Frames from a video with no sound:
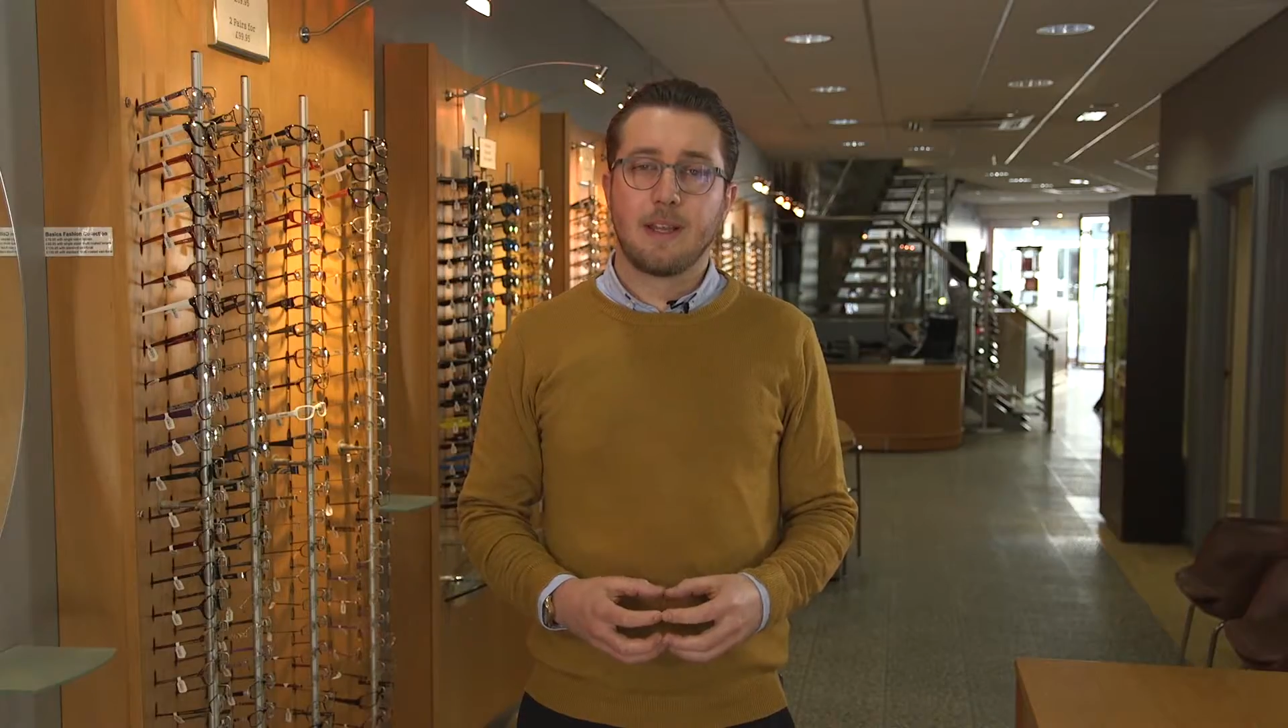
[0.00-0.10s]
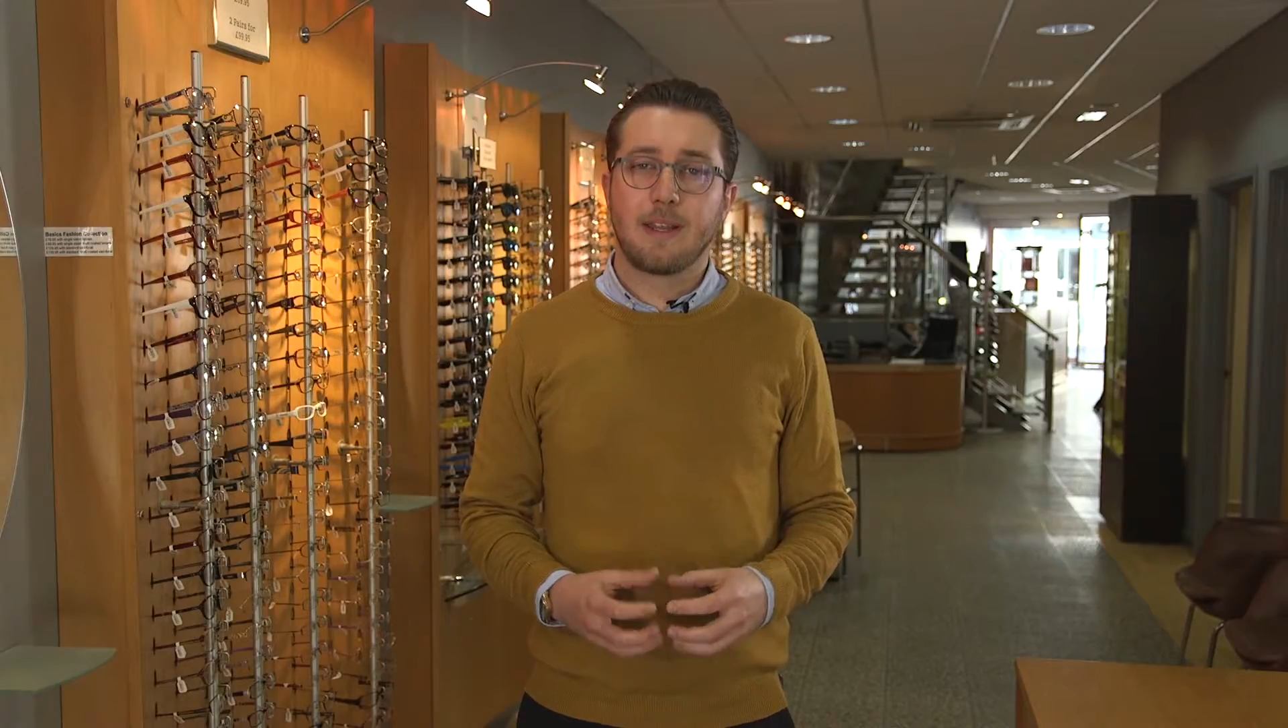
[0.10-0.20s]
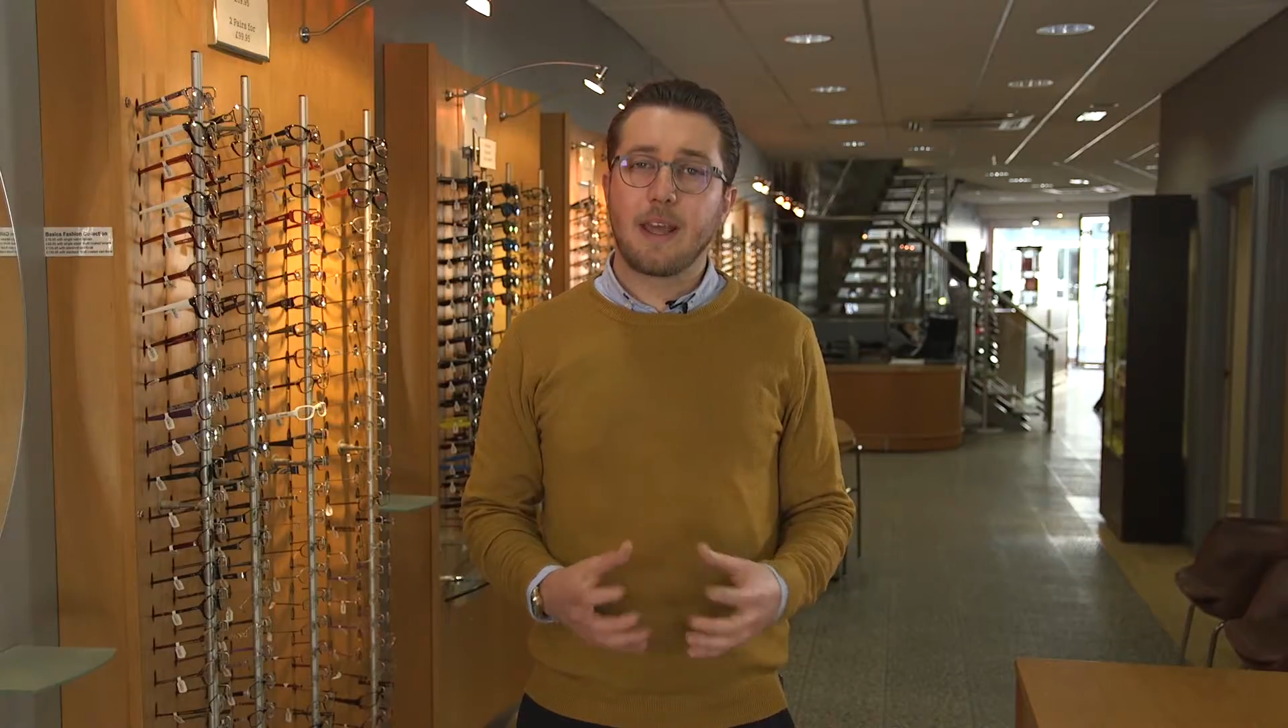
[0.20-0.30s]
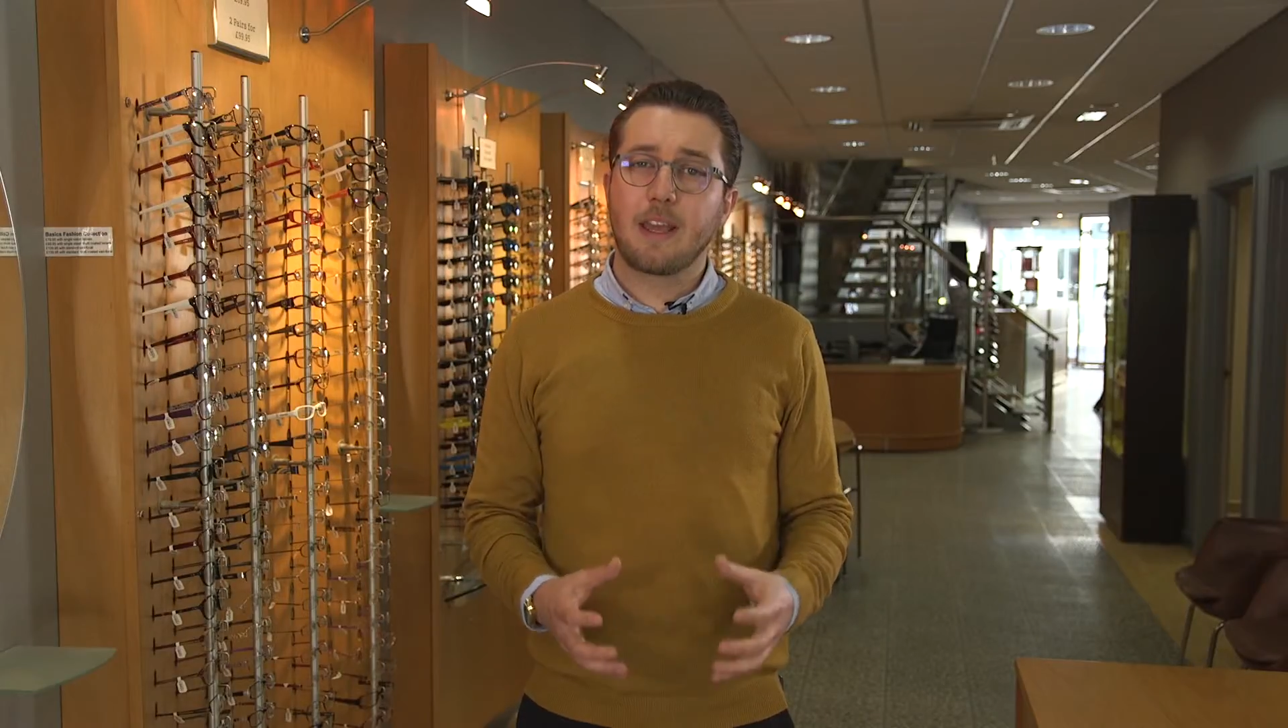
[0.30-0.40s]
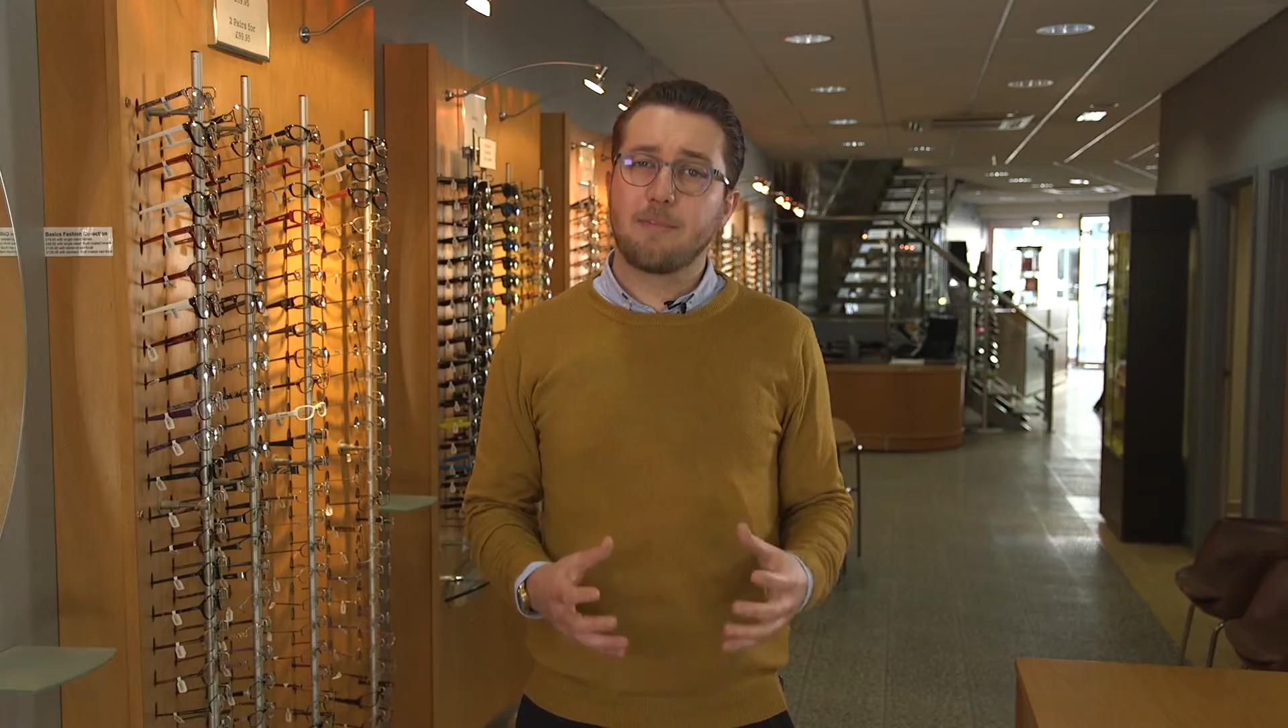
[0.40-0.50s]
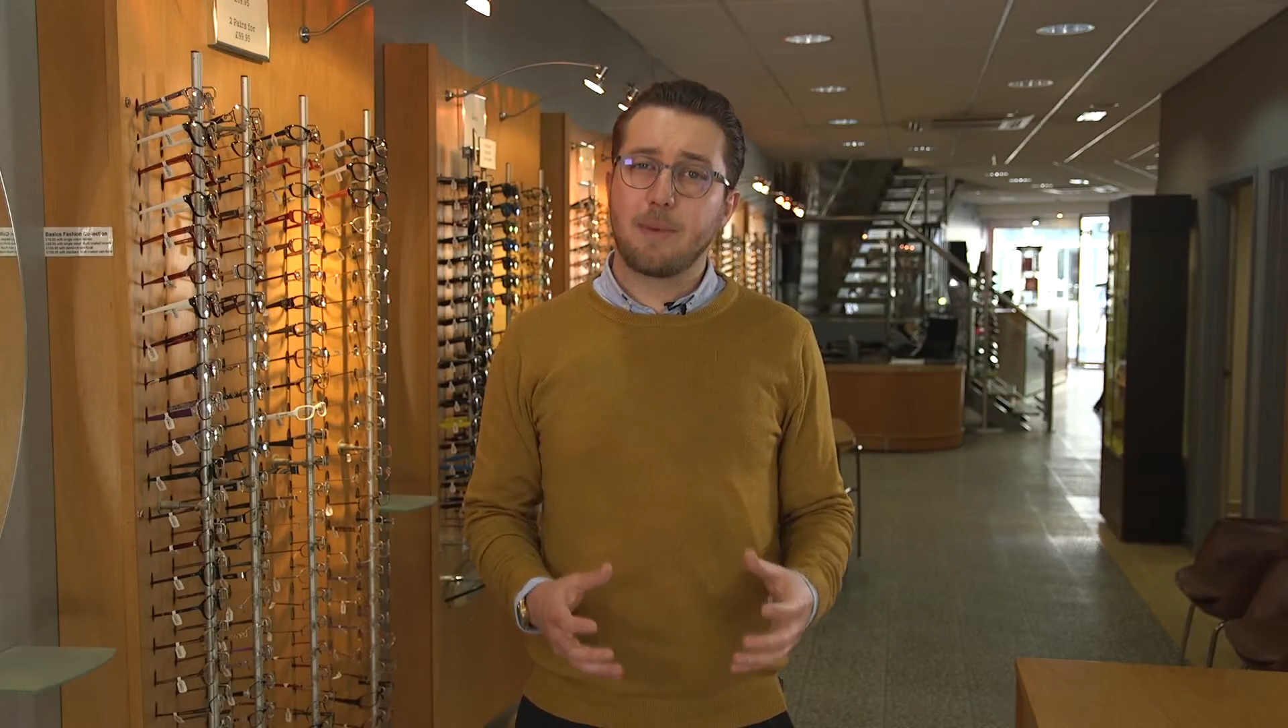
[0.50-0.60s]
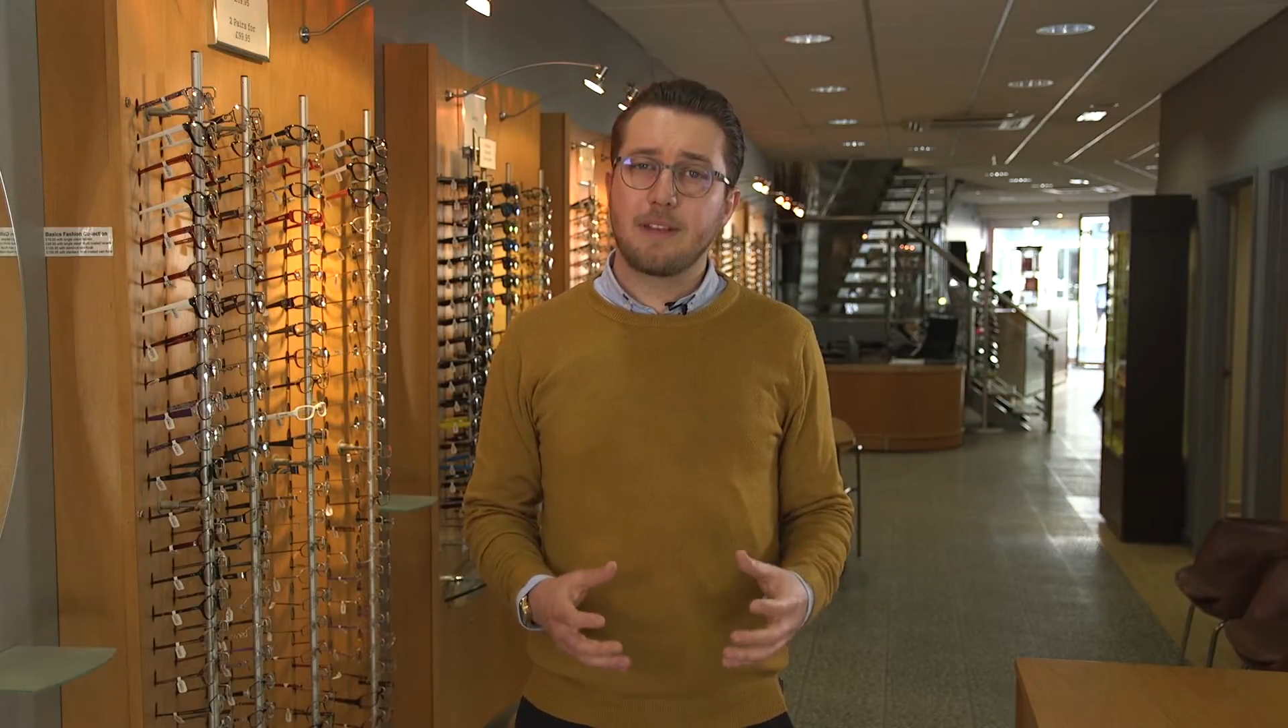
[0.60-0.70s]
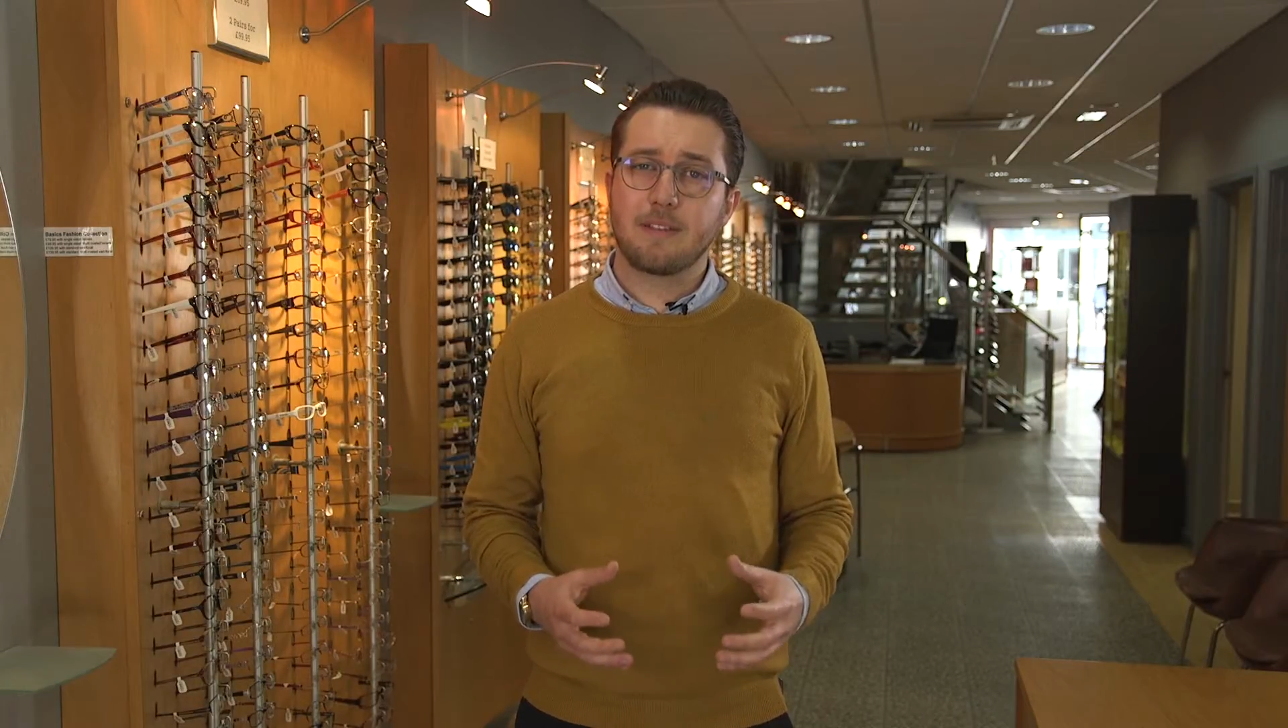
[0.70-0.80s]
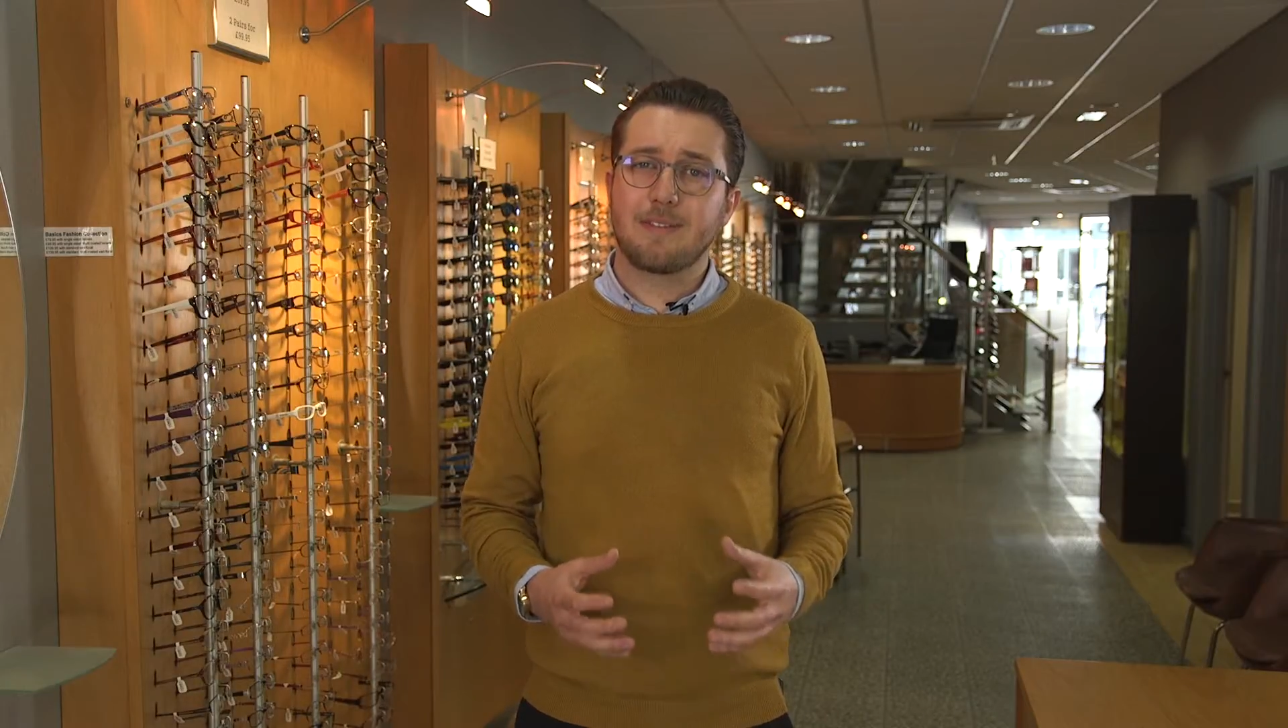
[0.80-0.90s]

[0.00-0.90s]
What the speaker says: Nike have made a